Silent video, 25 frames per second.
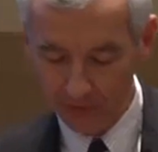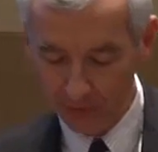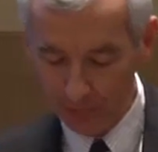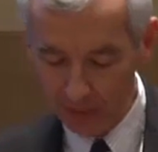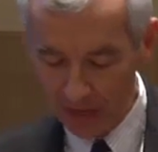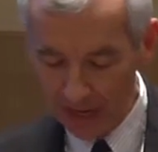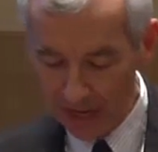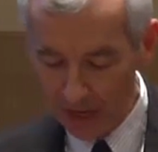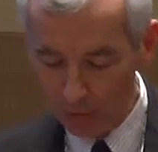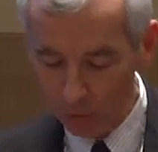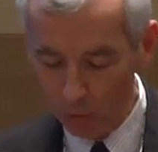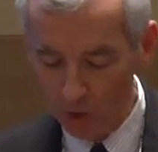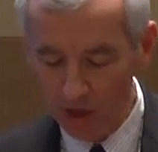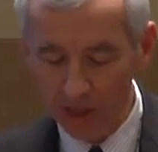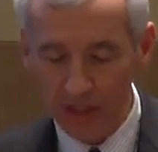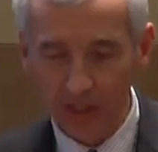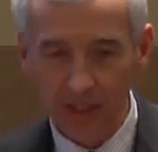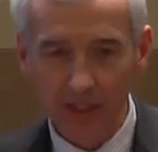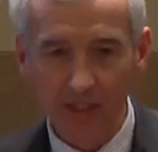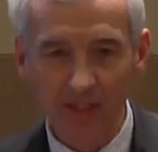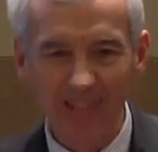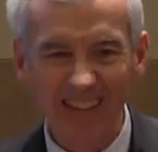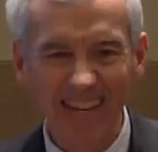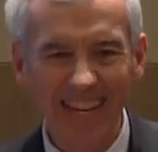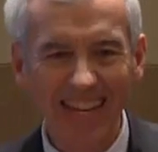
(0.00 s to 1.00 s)
The bad one
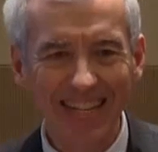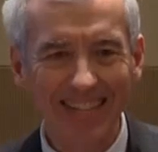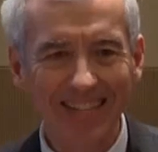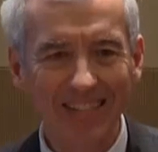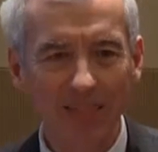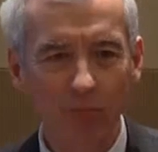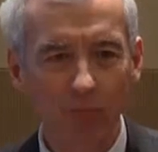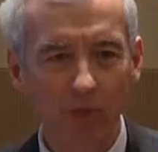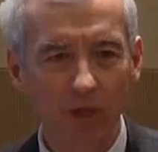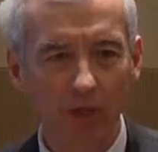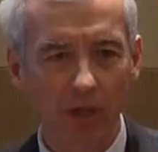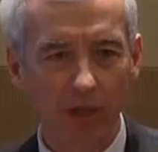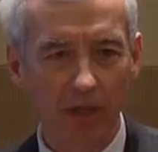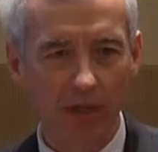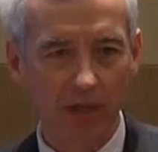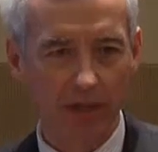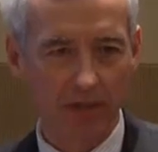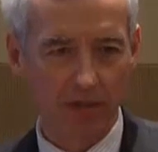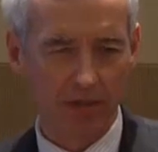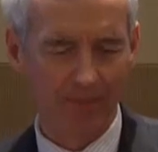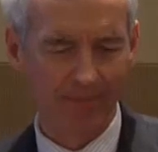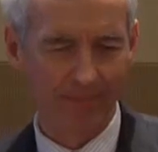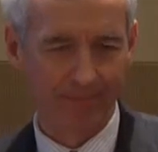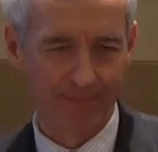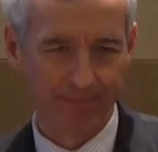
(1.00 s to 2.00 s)
is
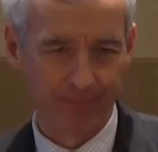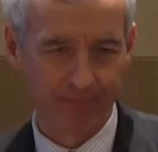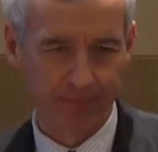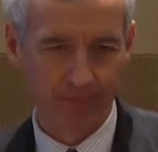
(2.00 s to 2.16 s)
anti-Americanism,